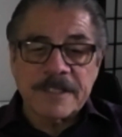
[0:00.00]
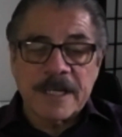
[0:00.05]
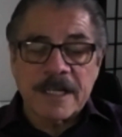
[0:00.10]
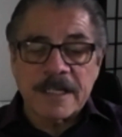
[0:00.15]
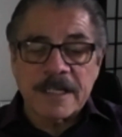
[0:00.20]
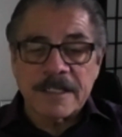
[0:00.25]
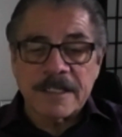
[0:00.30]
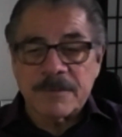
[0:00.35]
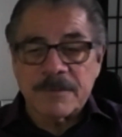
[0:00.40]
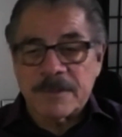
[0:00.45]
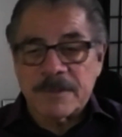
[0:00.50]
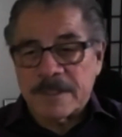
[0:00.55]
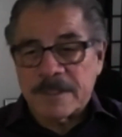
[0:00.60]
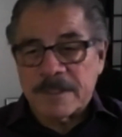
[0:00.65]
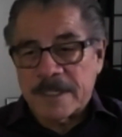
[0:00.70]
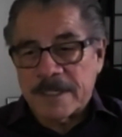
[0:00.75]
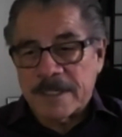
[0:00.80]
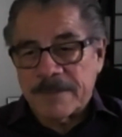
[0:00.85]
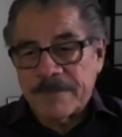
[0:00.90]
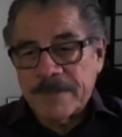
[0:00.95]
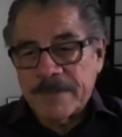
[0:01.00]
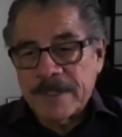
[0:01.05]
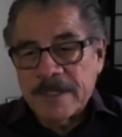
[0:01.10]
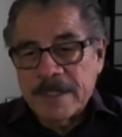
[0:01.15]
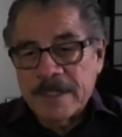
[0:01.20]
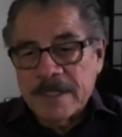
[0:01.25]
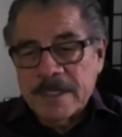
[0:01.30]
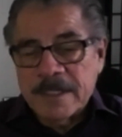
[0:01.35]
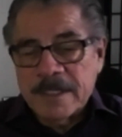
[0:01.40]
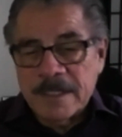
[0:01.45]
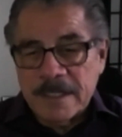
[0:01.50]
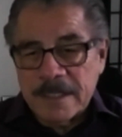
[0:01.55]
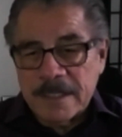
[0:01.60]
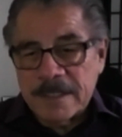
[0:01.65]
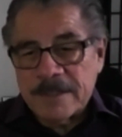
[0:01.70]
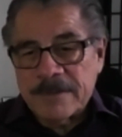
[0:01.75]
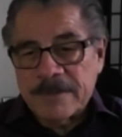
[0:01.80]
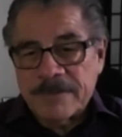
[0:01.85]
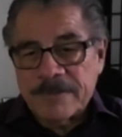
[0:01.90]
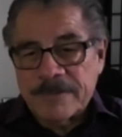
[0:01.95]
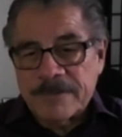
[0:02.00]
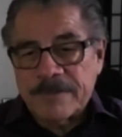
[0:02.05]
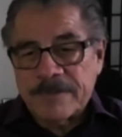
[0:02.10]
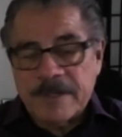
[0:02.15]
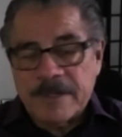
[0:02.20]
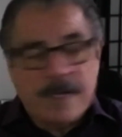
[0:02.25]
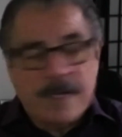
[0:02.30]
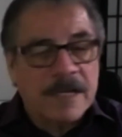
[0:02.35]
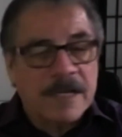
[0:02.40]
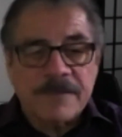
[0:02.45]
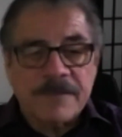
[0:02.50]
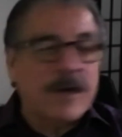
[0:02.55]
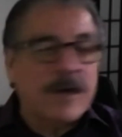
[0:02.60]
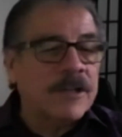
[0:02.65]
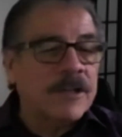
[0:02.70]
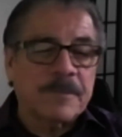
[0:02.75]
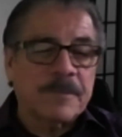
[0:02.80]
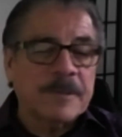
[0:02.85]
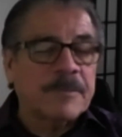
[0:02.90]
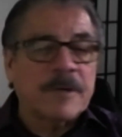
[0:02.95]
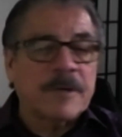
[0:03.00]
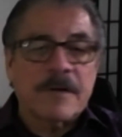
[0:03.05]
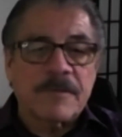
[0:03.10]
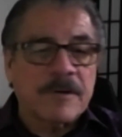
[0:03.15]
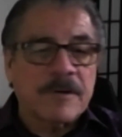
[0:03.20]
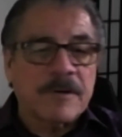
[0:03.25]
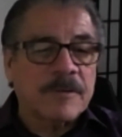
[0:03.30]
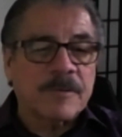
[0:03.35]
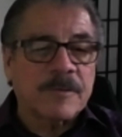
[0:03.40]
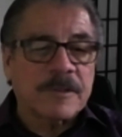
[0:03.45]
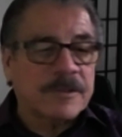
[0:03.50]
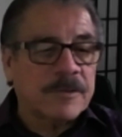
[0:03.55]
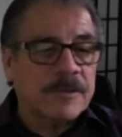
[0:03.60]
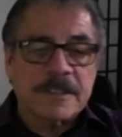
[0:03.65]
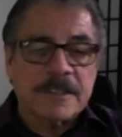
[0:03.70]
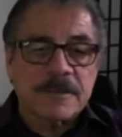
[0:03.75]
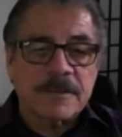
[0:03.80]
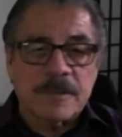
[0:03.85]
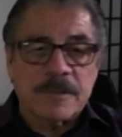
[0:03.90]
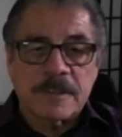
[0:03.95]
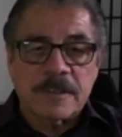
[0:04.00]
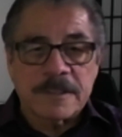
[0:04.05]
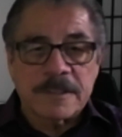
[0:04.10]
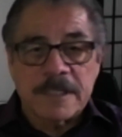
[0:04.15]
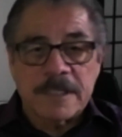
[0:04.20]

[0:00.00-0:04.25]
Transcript: Vitaly were out of all the people I work with throughout the world,